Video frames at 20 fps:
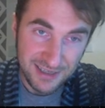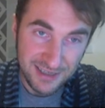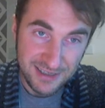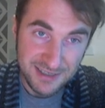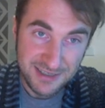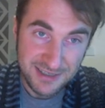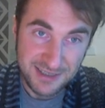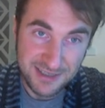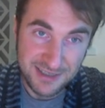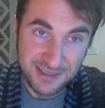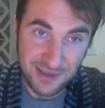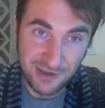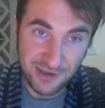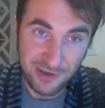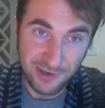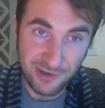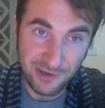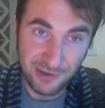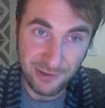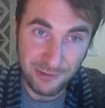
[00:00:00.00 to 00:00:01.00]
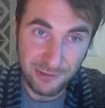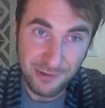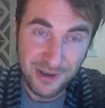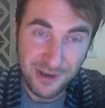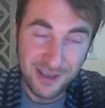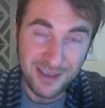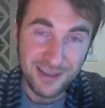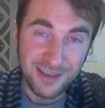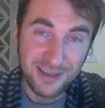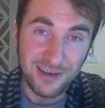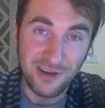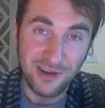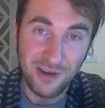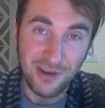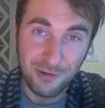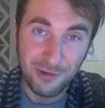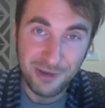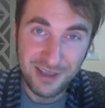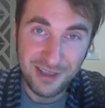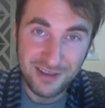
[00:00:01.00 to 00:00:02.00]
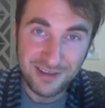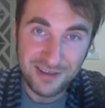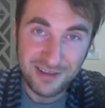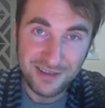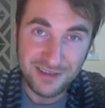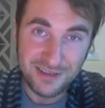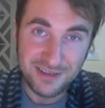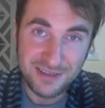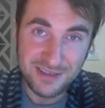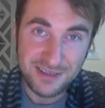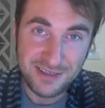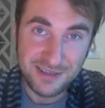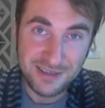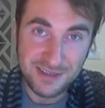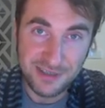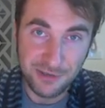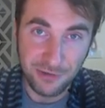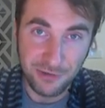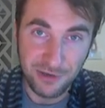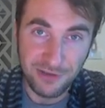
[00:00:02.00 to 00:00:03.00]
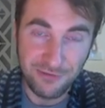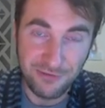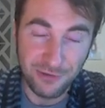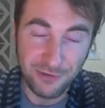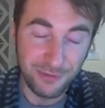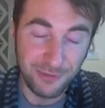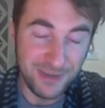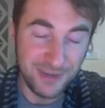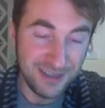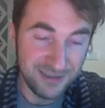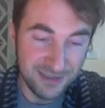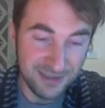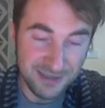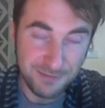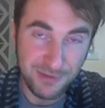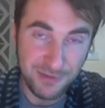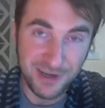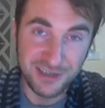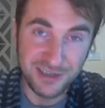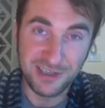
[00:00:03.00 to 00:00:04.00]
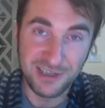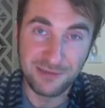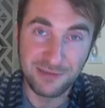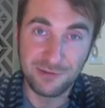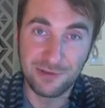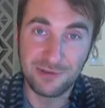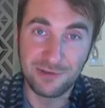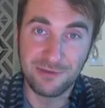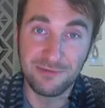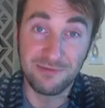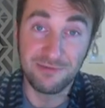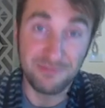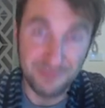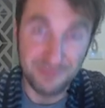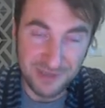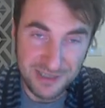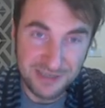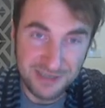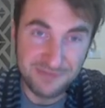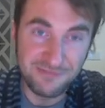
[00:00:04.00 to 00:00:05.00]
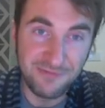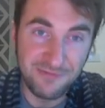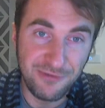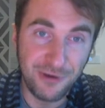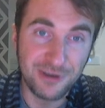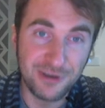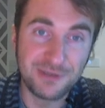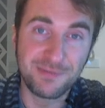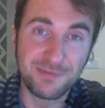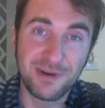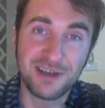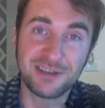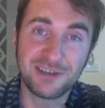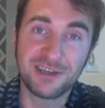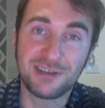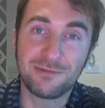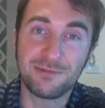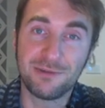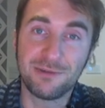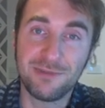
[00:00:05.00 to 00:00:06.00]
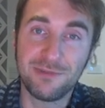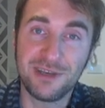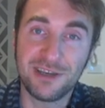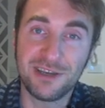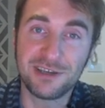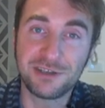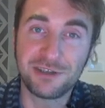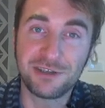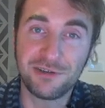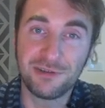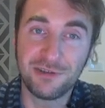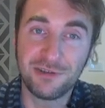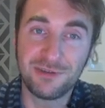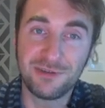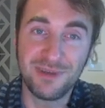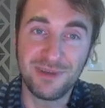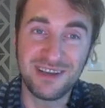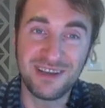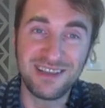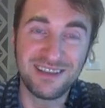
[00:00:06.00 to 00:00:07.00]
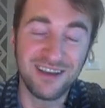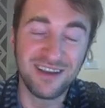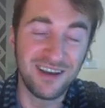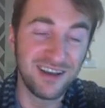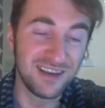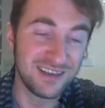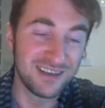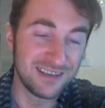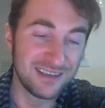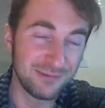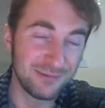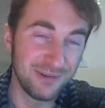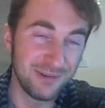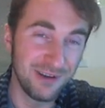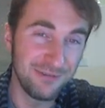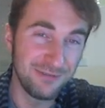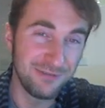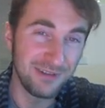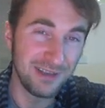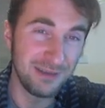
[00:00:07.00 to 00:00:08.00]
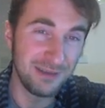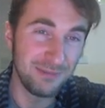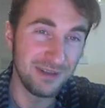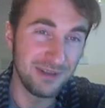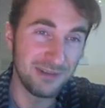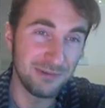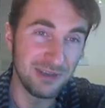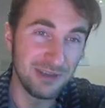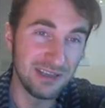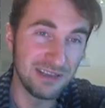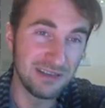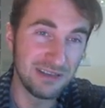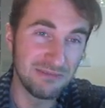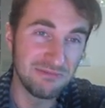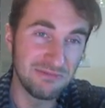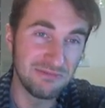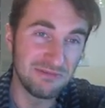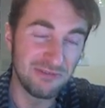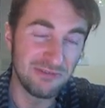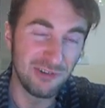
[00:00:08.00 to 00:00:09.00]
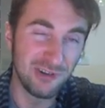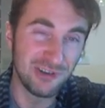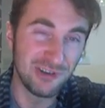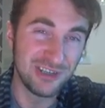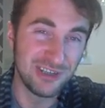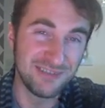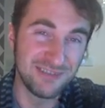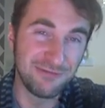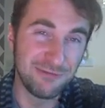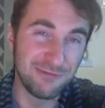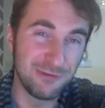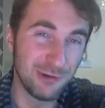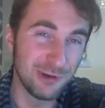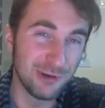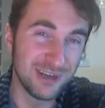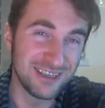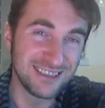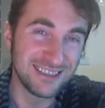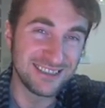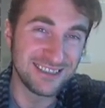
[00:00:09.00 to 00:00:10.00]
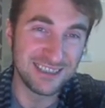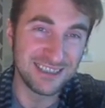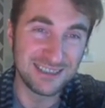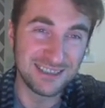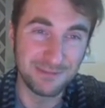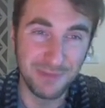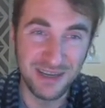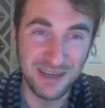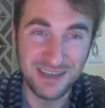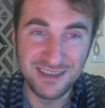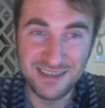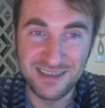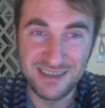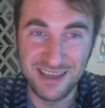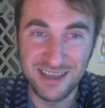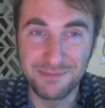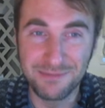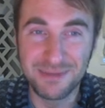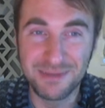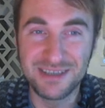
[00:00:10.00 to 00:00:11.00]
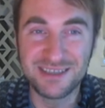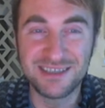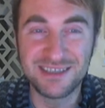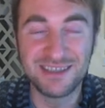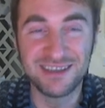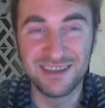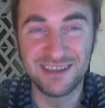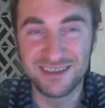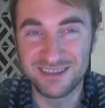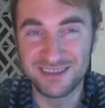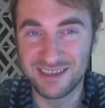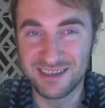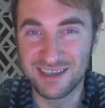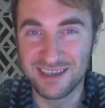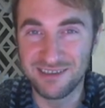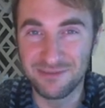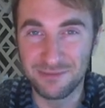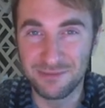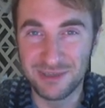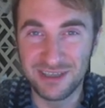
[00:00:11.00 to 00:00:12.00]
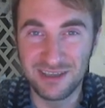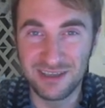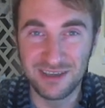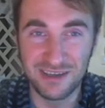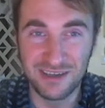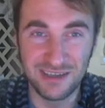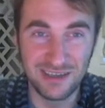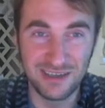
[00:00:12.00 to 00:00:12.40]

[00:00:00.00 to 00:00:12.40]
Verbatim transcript: So knowing this story format, this Fox project will be a short mini doc, roughly between four and 6 minutes. NBC doesn't give me